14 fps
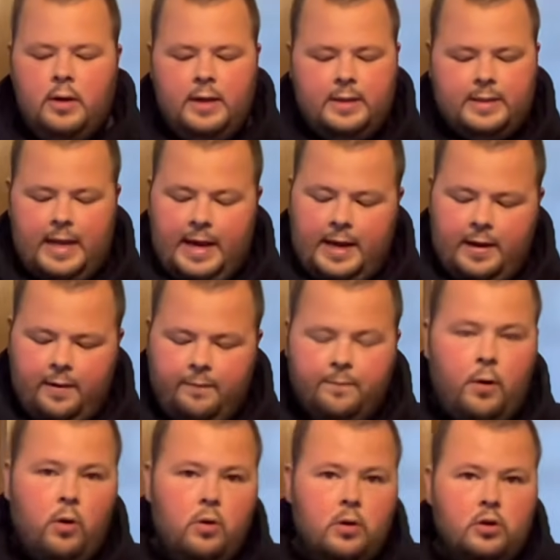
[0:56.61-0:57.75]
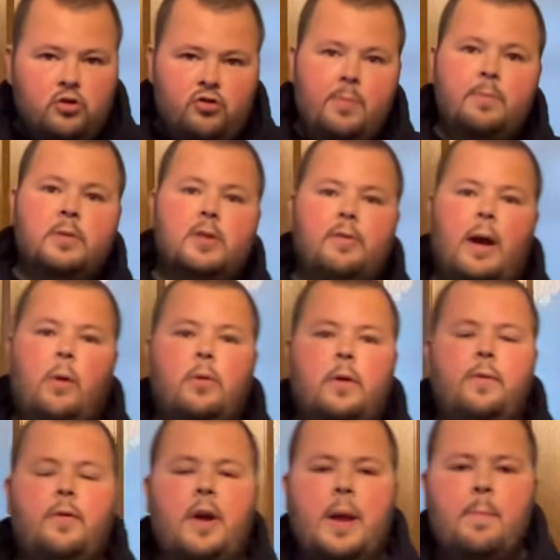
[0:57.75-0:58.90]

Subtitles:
it's a fog trim surround for a